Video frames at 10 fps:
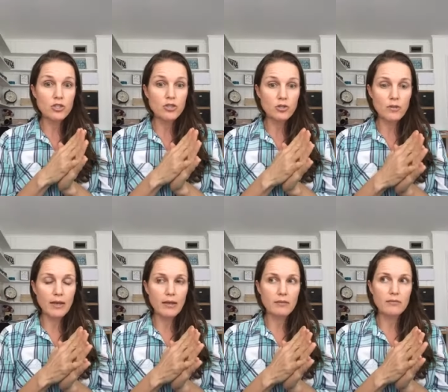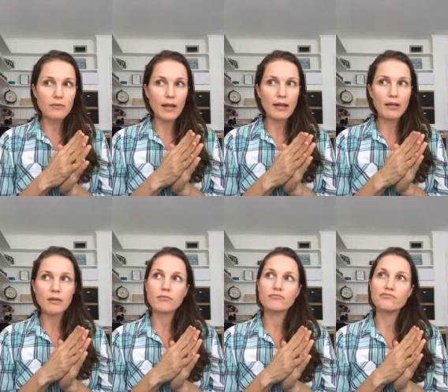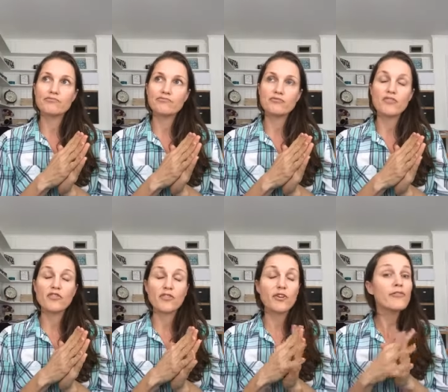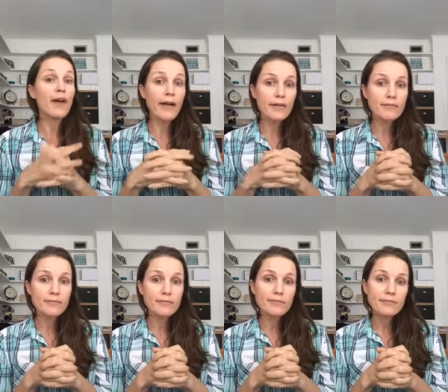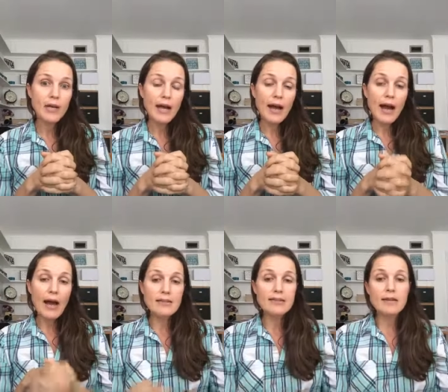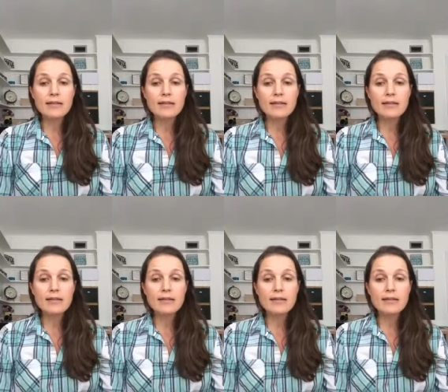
do it, like, for fun. I said,